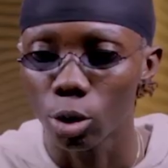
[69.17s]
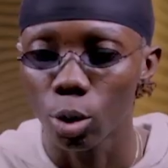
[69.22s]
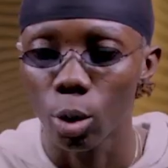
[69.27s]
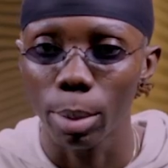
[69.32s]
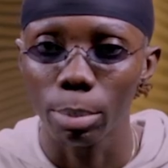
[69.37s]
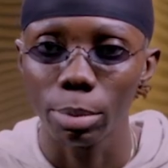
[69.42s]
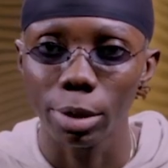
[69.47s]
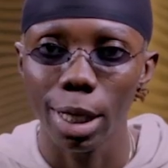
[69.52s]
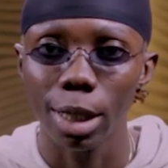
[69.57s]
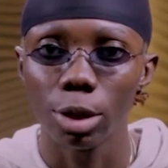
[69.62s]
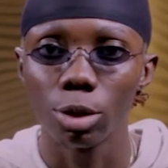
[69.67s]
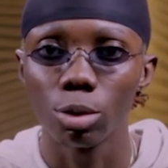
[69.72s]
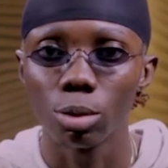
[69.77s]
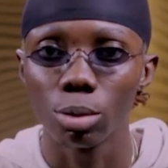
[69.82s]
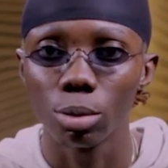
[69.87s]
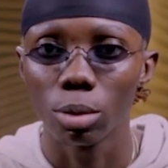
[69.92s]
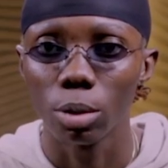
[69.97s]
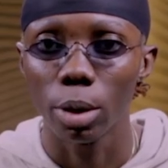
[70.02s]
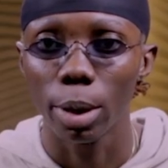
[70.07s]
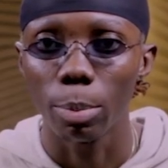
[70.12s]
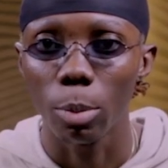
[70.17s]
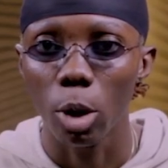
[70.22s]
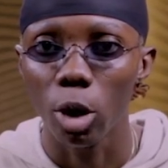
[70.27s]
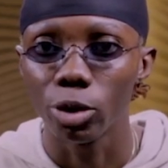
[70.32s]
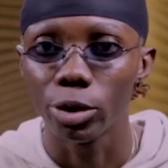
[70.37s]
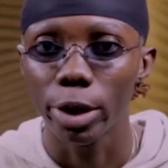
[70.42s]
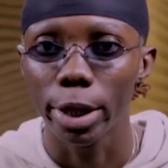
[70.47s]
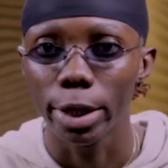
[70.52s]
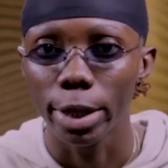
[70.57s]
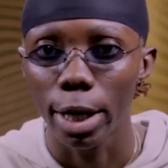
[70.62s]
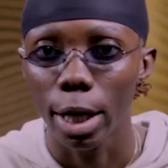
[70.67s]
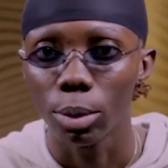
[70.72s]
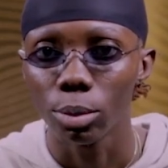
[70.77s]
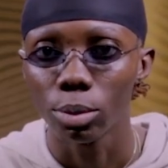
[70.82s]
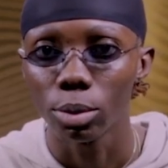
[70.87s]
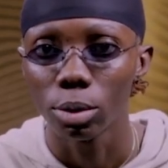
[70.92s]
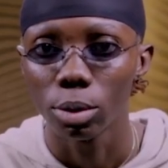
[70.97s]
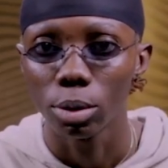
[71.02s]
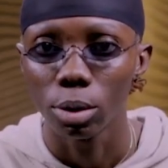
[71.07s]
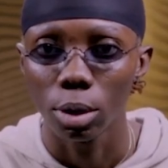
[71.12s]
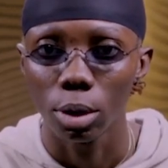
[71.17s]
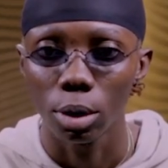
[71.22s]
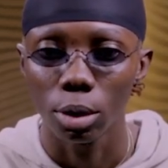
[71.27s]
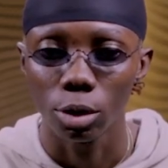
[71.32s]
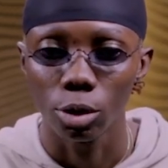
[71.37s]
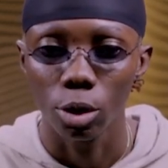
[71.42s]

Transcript: So I'm signed to 100 Crowns, a